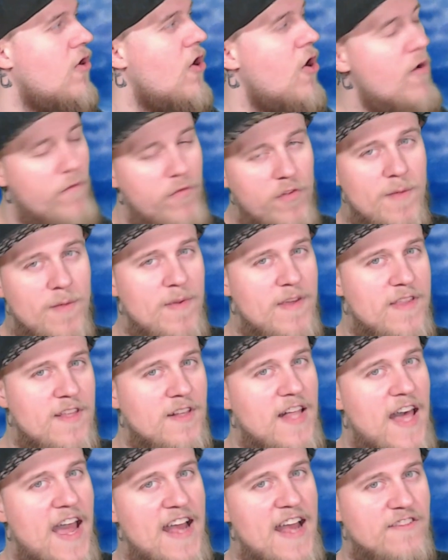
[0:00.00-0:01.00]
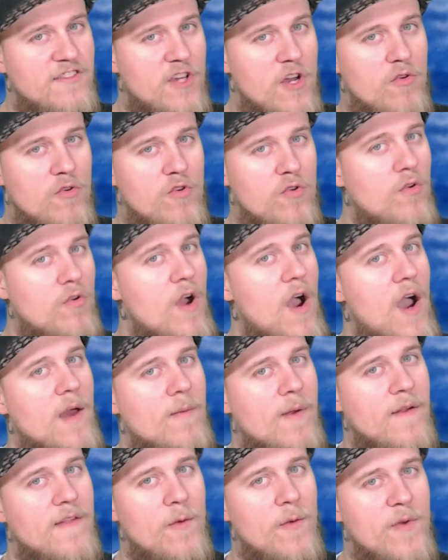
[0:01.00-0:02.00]
hopefully be the last Goku God
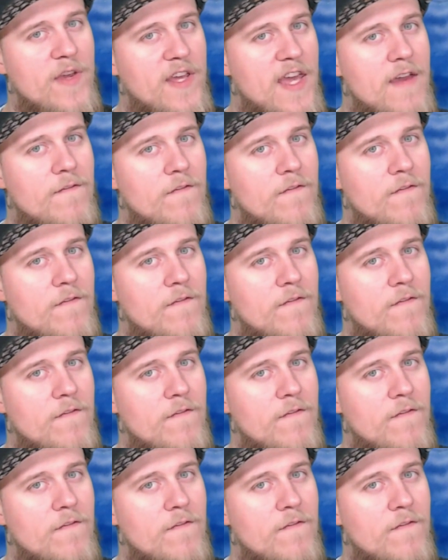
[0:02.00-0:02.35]
Rare that we get